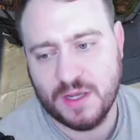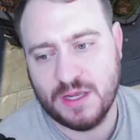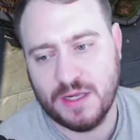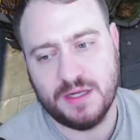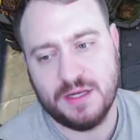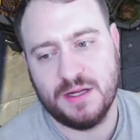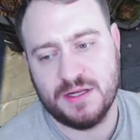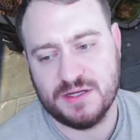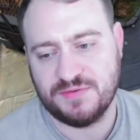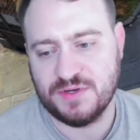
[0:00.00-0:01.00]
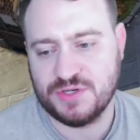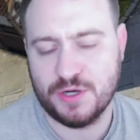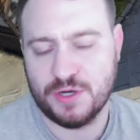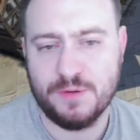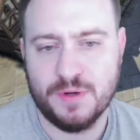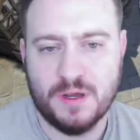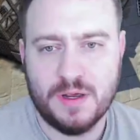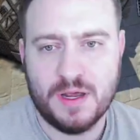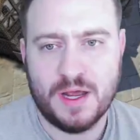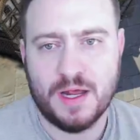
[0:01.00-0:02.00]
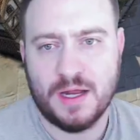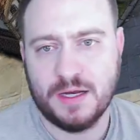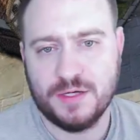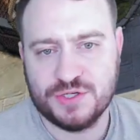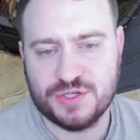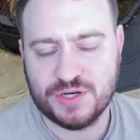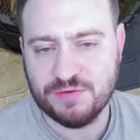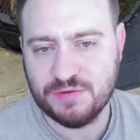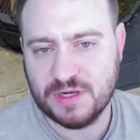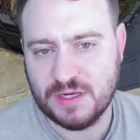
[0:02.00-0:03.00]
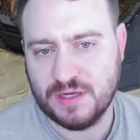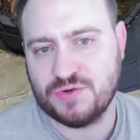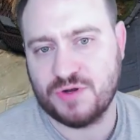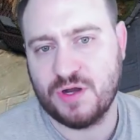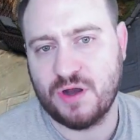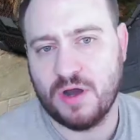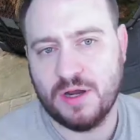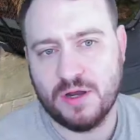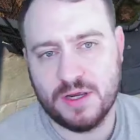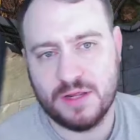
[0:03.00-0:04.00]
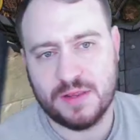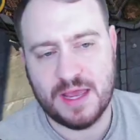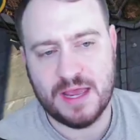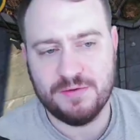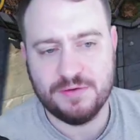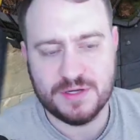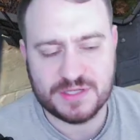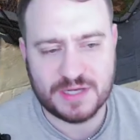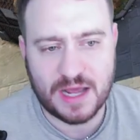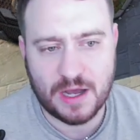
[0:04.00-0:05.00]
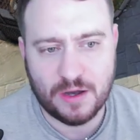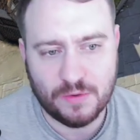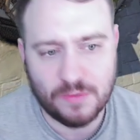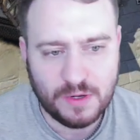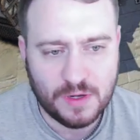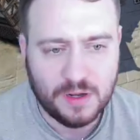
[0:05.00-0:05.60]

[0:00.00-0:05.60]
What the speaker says: in this video and just generally try and highlight the areas and how